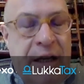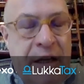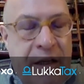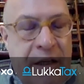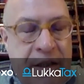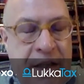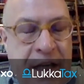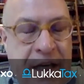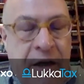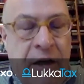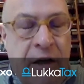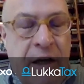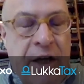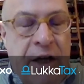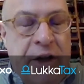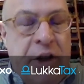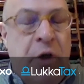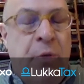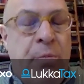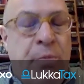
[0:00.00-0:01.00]

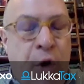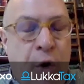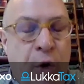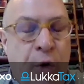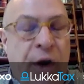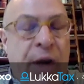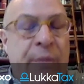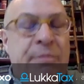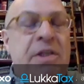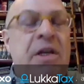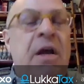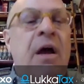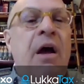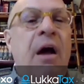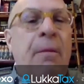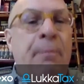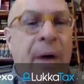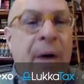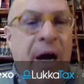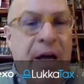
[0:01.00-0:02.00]
technological programs
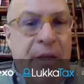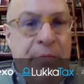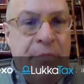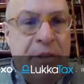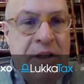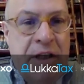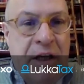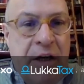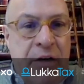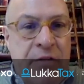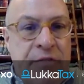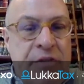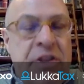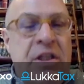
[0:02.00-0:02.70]
by themselves.